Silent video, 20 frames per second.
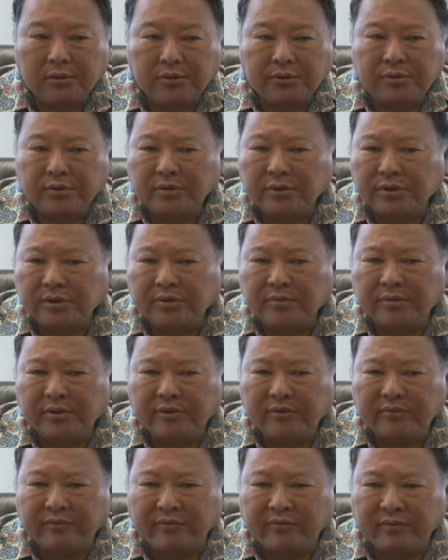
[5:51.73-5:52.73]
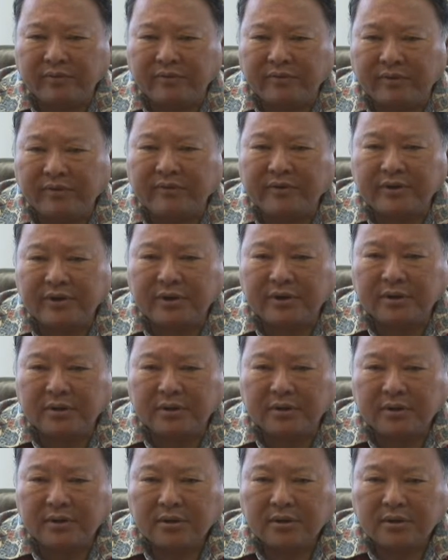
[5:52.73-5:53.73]
We do a little bit of everything.
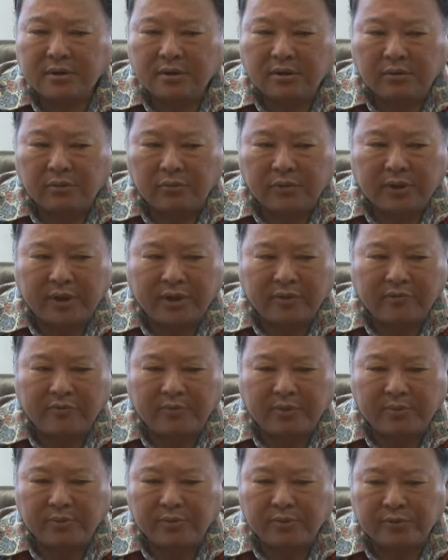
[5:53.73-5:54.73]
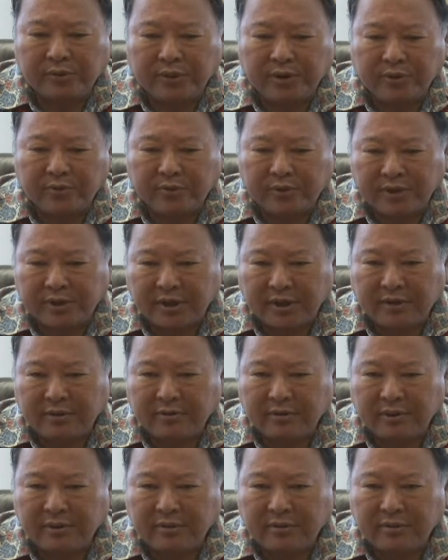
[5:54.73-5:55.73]
We have people that are
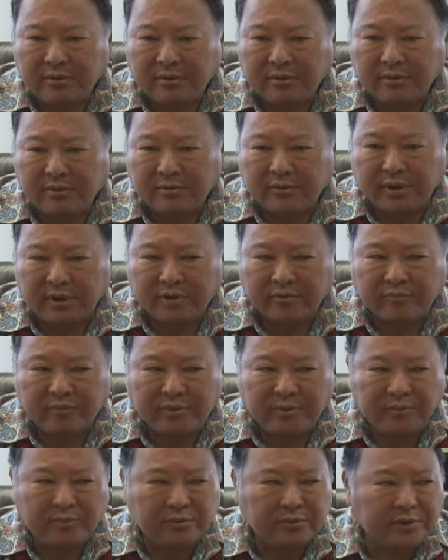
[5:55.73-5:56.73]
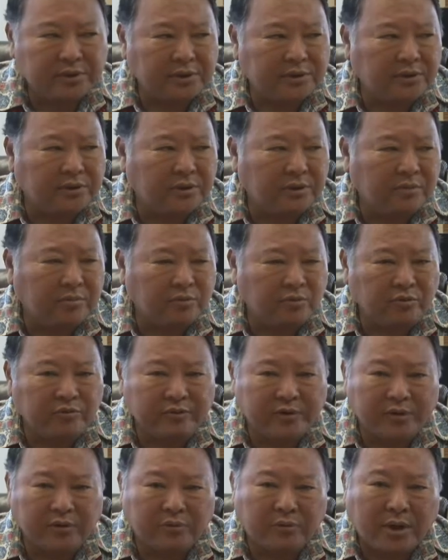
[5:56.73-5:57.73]
retiring. We have people that are
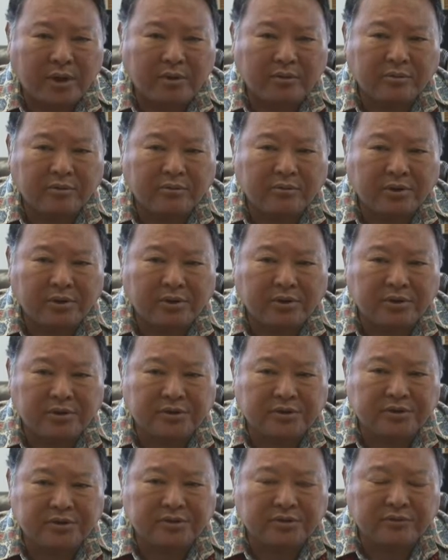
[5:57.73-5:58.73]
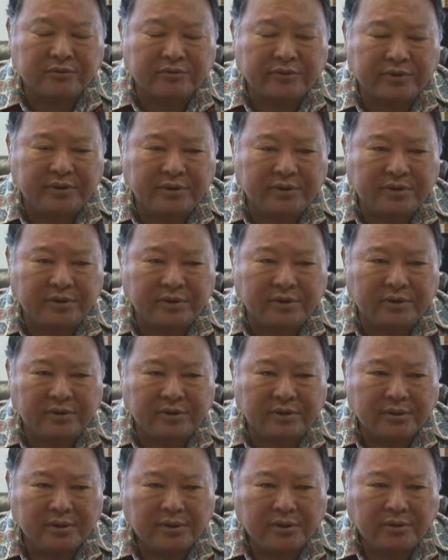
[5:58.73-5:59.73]
moving around because of
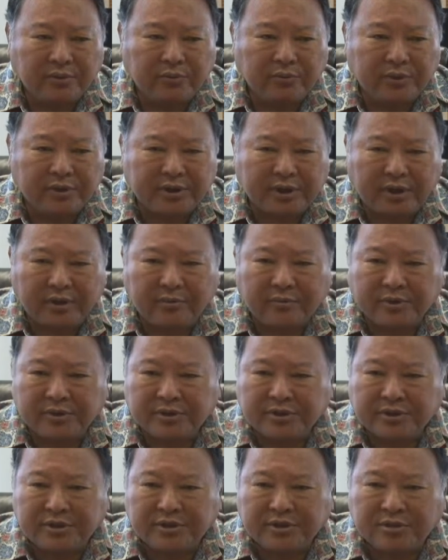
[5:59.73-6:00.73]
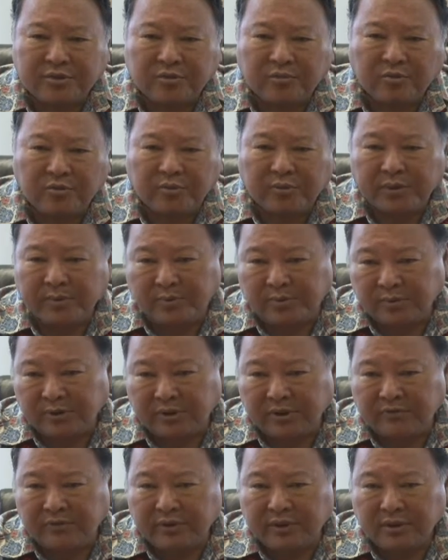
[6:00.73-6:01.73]
the retirement system, where people
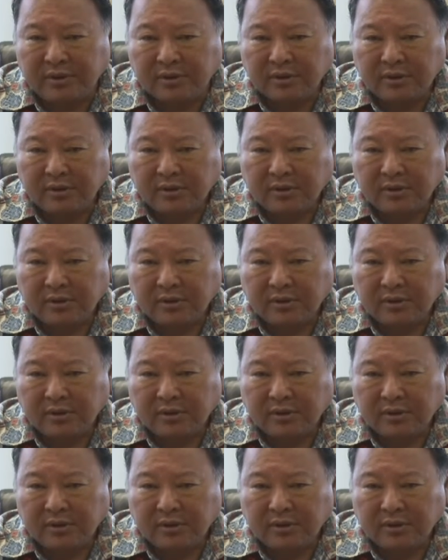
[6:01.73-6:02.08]
leaving.